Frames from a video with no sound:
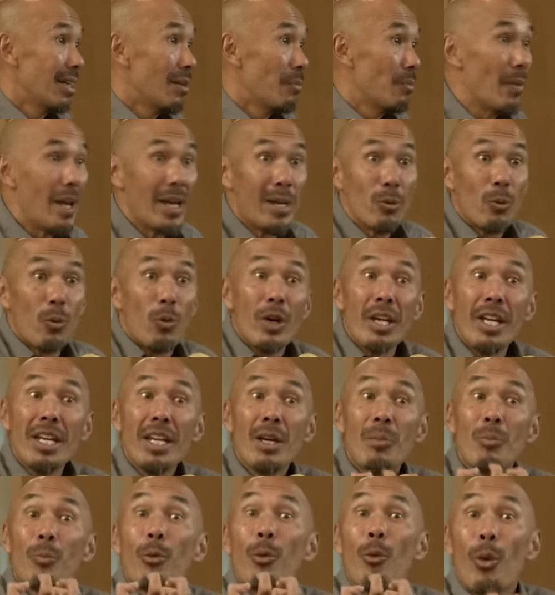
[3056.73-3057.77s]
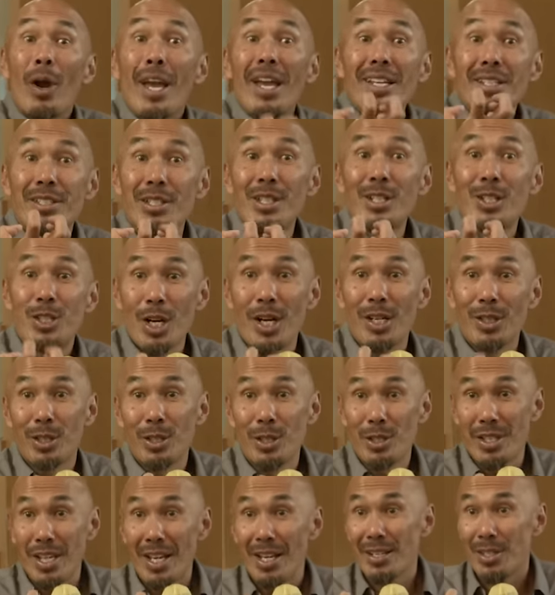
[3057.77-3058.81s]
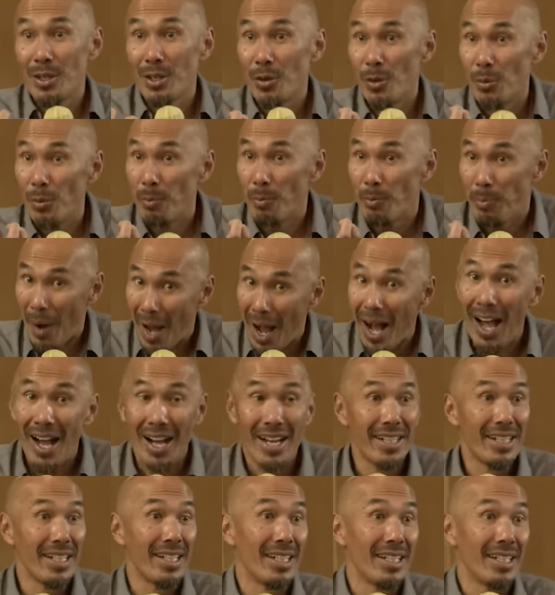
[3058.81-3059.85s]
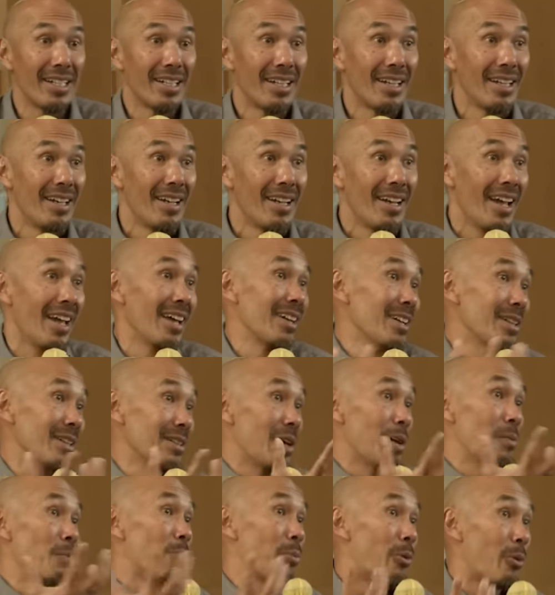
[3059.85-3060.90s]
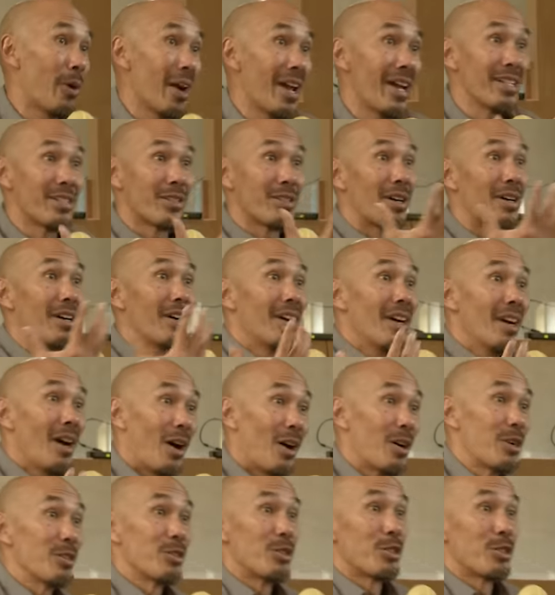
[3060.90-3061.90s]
May we embrace each other as a body and embrace our, our